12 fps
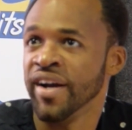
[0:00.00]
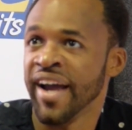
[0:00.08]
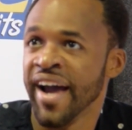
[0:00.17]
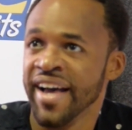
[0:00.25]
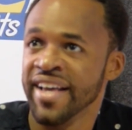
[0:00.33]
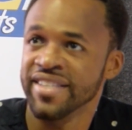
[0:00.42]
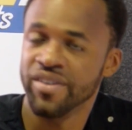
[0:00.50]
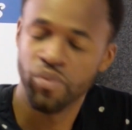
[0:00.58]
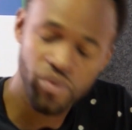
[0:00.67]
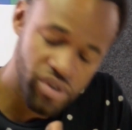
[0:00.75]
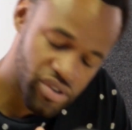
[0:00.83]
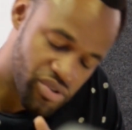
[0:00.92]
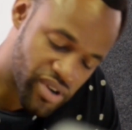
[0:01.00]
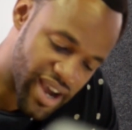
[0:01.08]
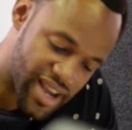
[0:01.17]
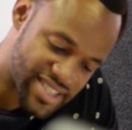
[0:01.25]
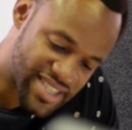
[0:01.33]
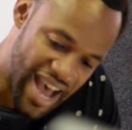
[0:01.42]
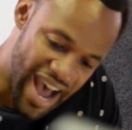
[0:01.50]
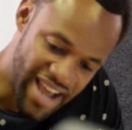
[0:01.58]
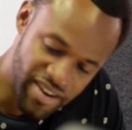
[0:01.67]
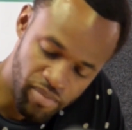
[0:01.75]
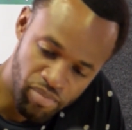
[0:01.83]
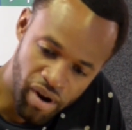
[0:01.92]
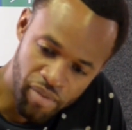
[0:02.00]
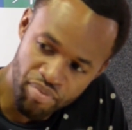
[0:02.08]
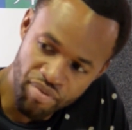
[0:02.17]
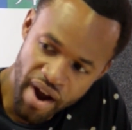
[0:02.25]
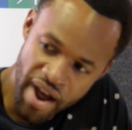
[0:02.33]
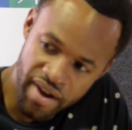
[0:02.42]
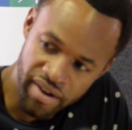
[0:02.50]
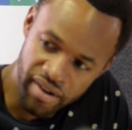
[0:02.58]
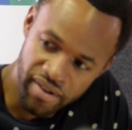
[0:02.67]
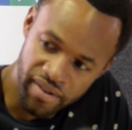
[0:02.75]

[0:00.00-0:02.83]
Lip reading: guys at the bar prior?